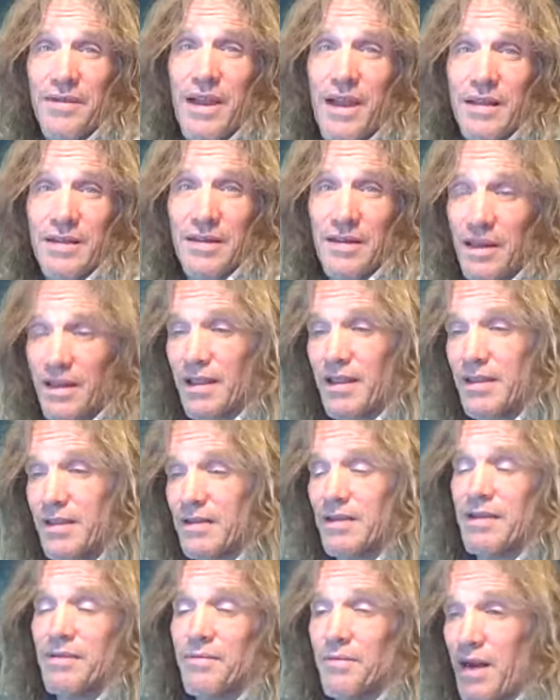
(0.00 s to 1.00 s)
valid. I think
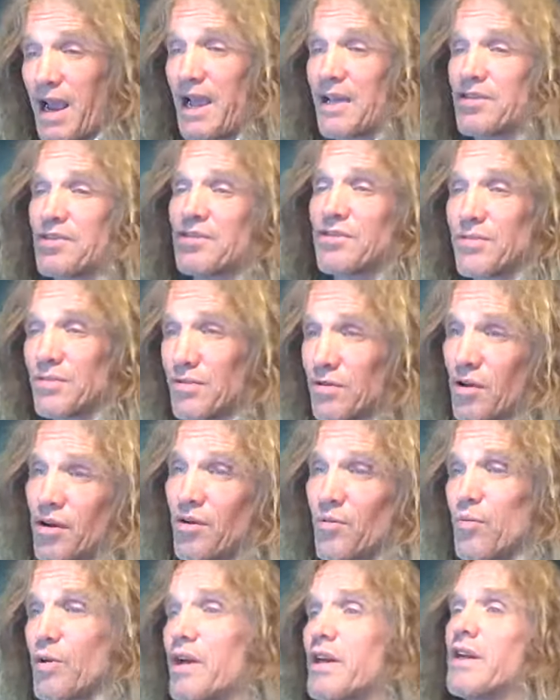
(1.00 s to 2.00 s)
the rational
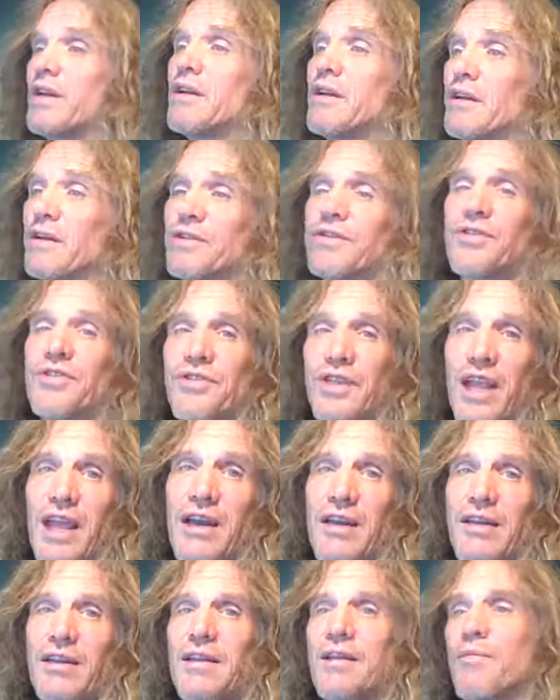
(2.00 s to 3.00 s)
Darwinian
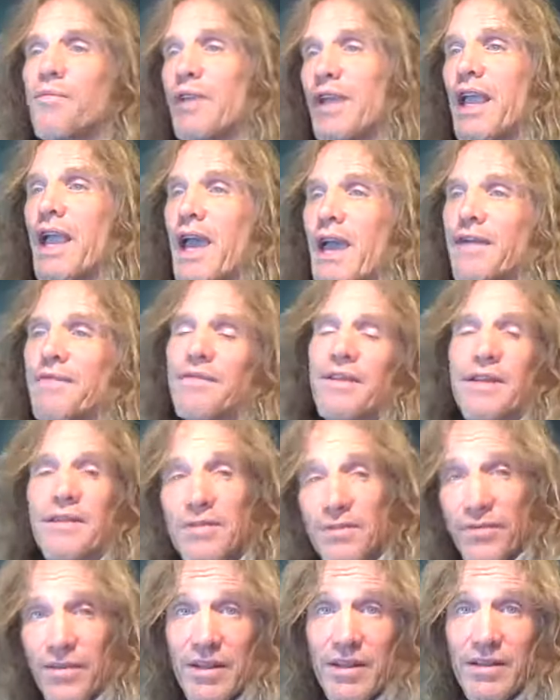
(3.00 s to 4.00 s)
understanding that we have
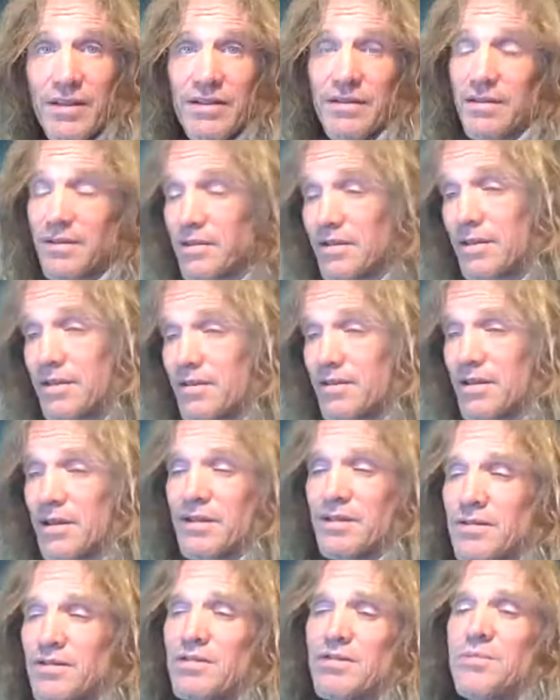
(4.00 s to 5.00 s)
these feelings and
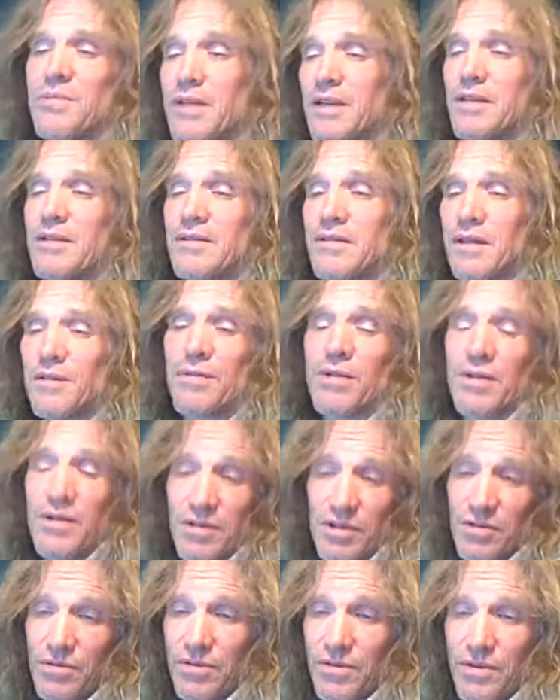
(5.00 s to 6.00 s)
sensations because they were
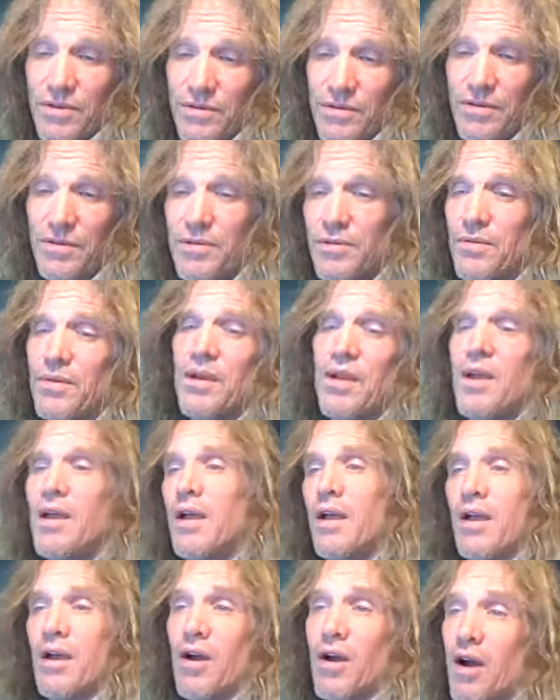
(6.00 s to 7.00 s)
conducive to
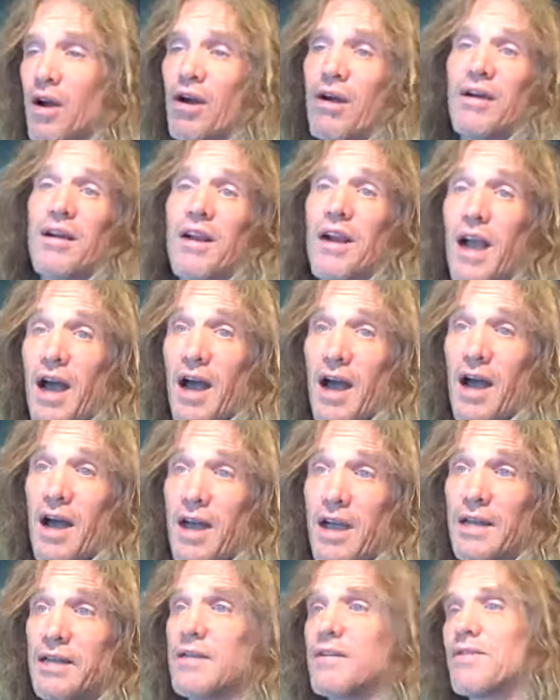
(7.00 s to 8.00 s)
our
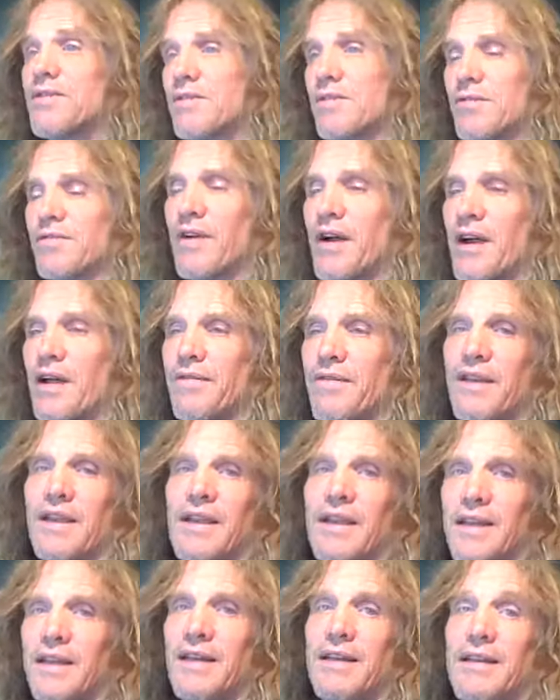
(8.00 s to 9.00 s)
kind surviving
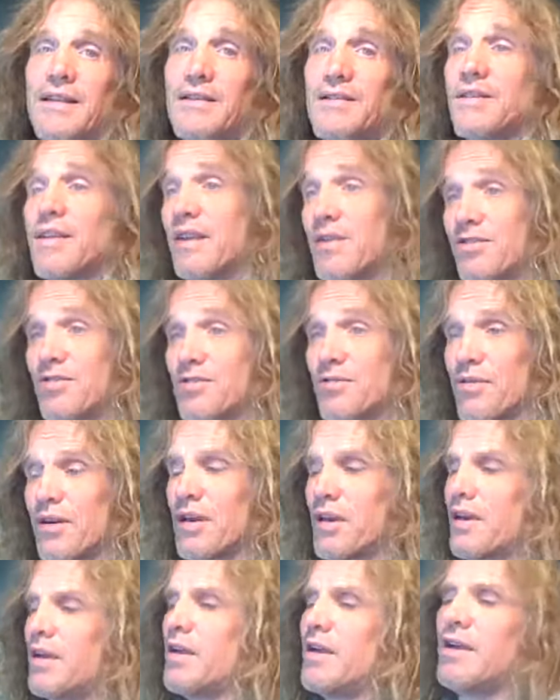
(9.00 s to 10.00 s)
in its
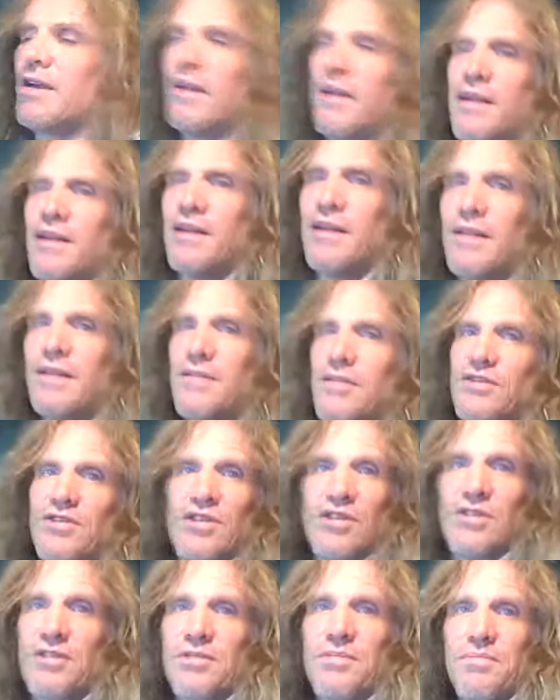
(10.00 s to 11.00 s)
history is
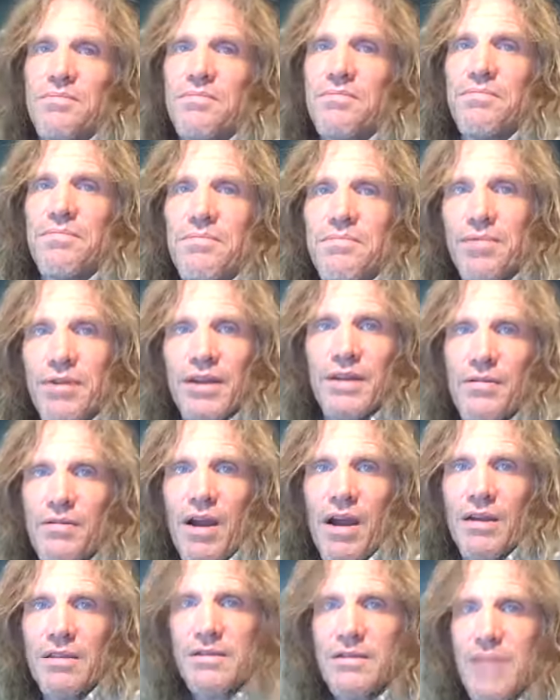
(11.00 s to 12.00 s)
just pretty rock